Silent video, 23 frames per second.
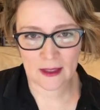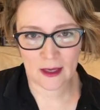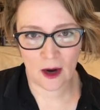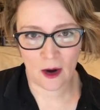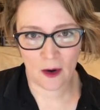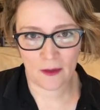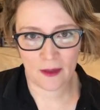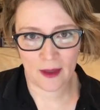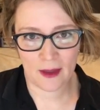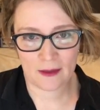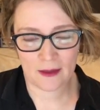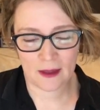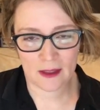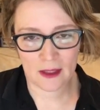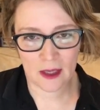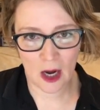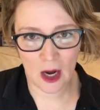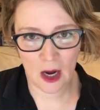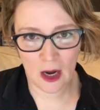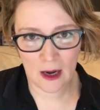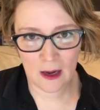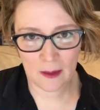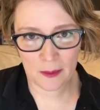are that the
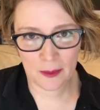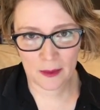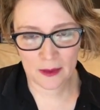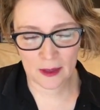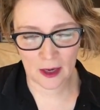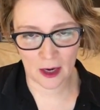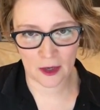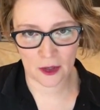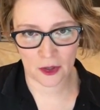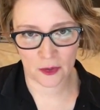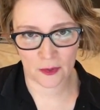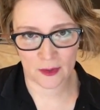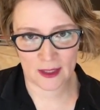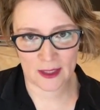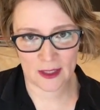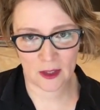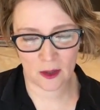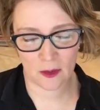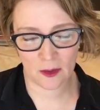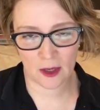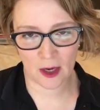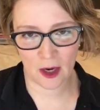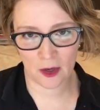top countries, so
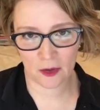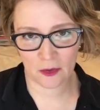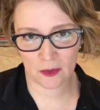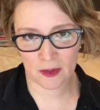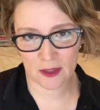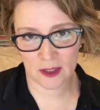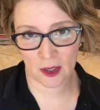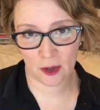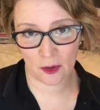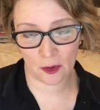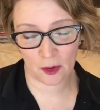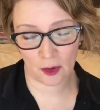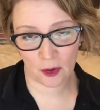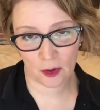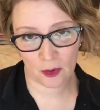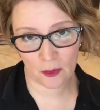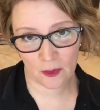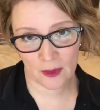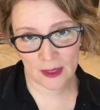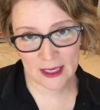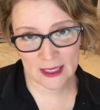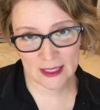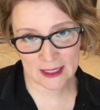the countries that are
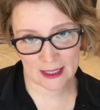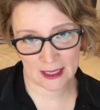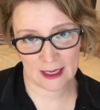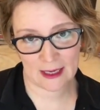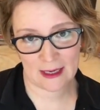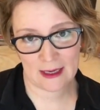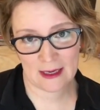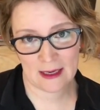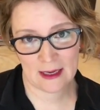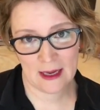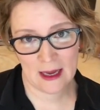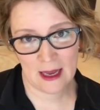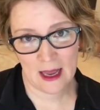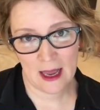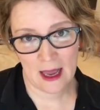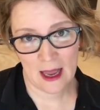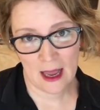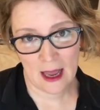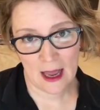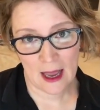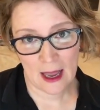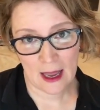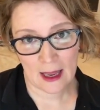increasing
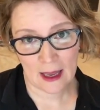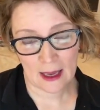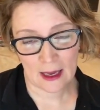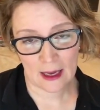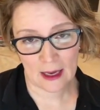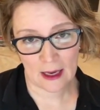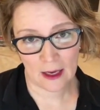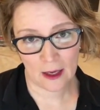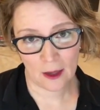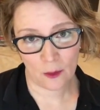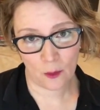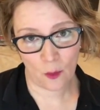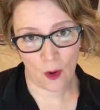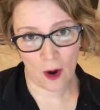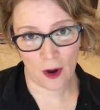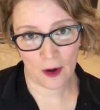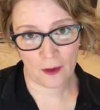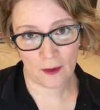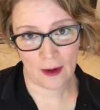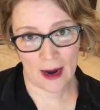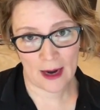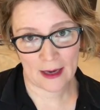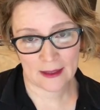in
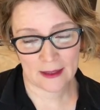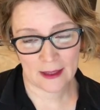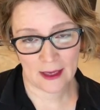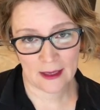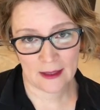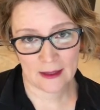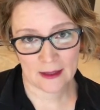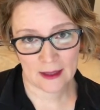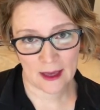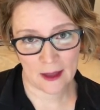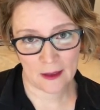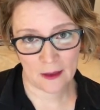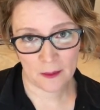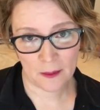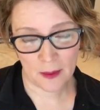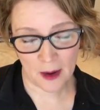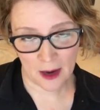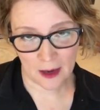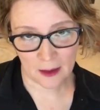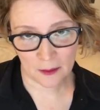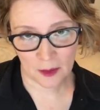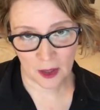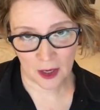water access, and the
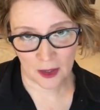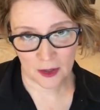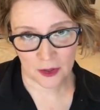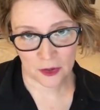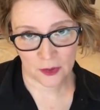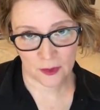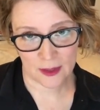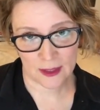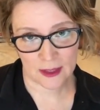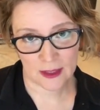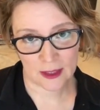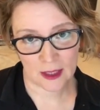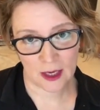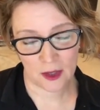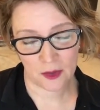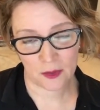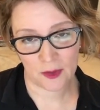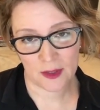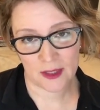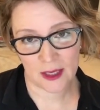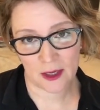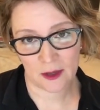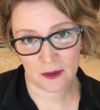bottom countries, the
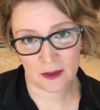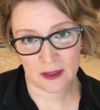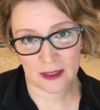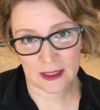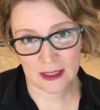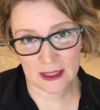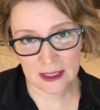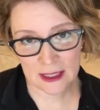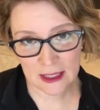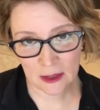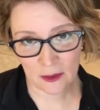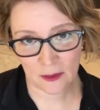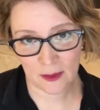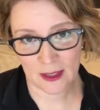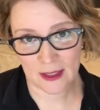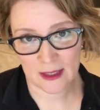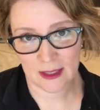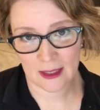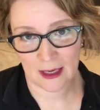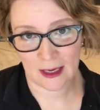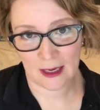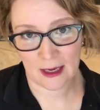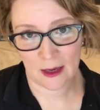countries that are
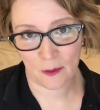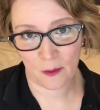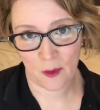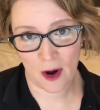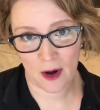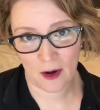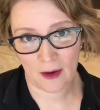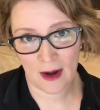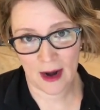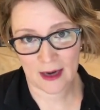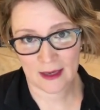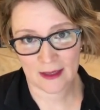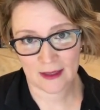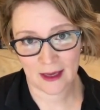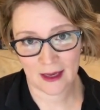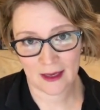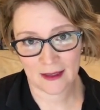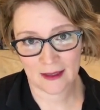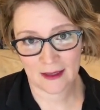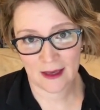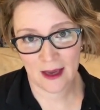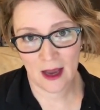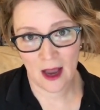decreasing in water
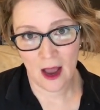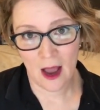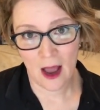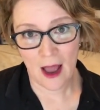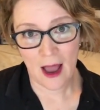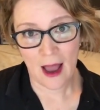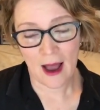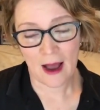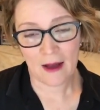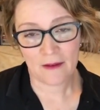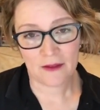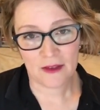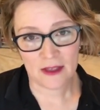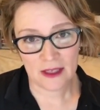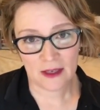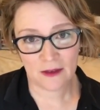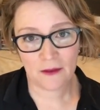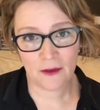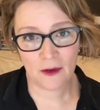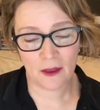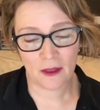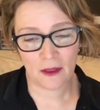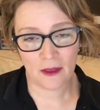access, have
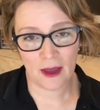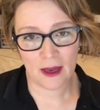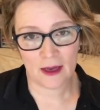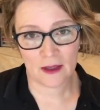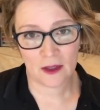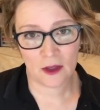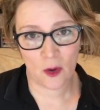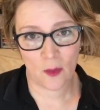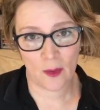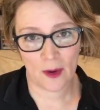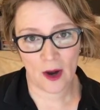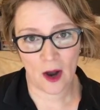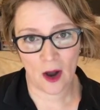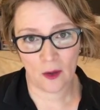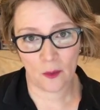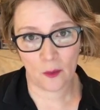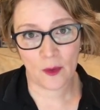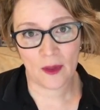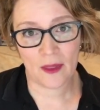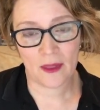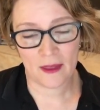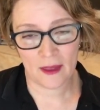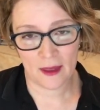different things going on
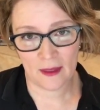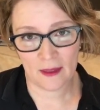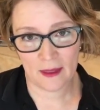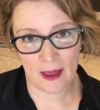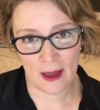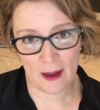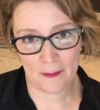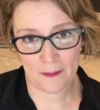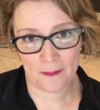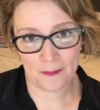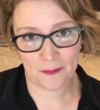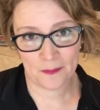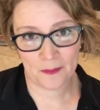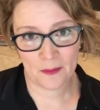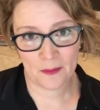within them.